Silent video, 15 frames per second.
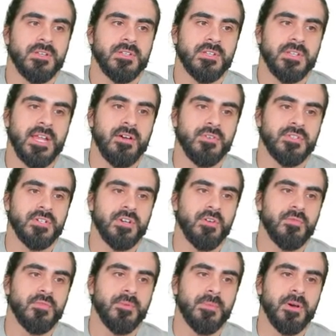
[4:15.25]
So now to
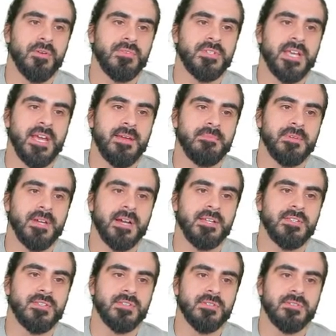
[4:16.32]
go from O to M,
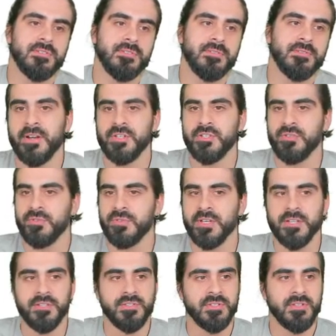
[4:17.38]
guys, did I write
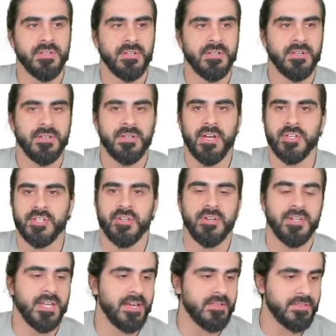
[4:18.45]
2/3?
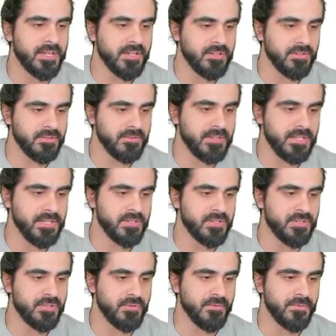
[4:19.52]
Sorry, yeah, thank you. It's
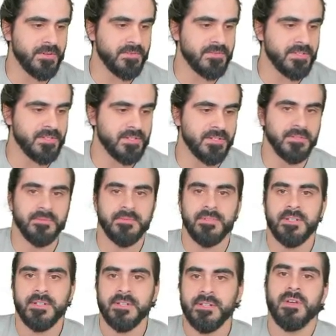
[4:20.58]
2/5, isn't it?
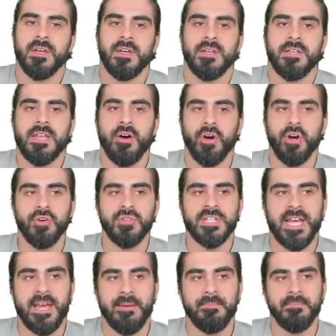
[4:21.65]
Now, O
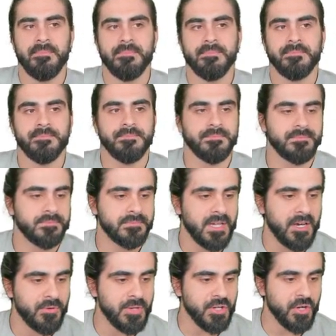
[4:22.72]
to M,
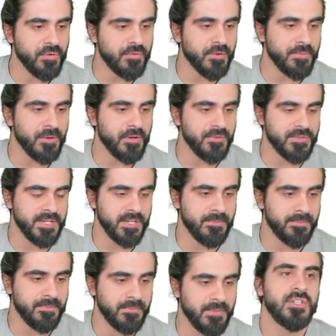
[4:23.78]
how do we go from O to
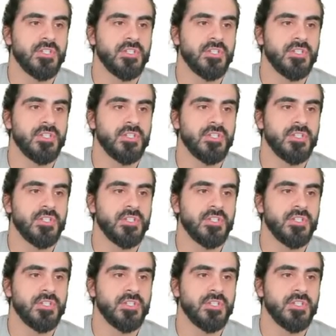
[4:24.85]
M?